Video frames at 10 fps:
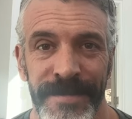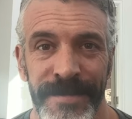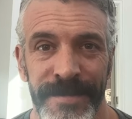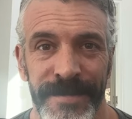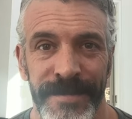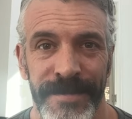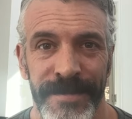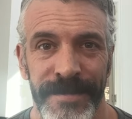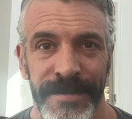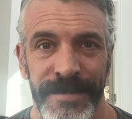
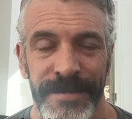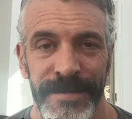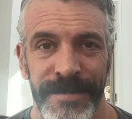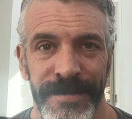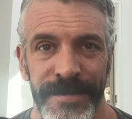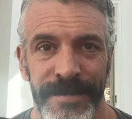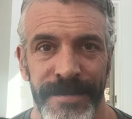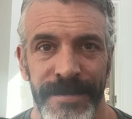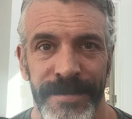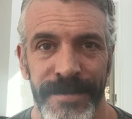
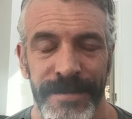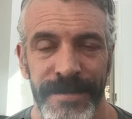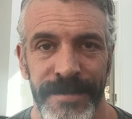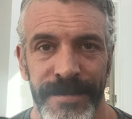This person isn't speaking.